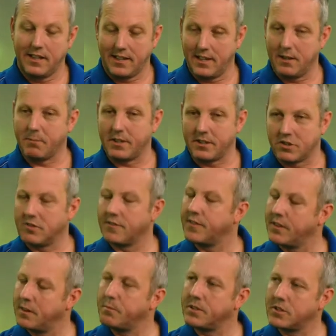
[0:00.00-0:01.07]
it'll be a
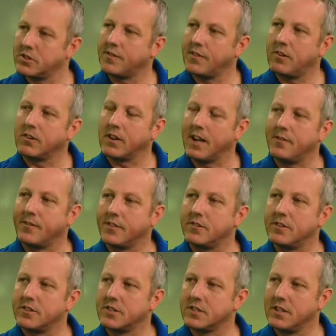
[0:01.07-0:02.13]
tough old game
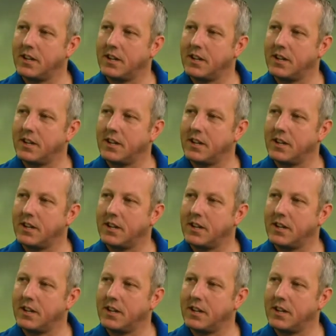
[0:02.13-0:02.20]
for us.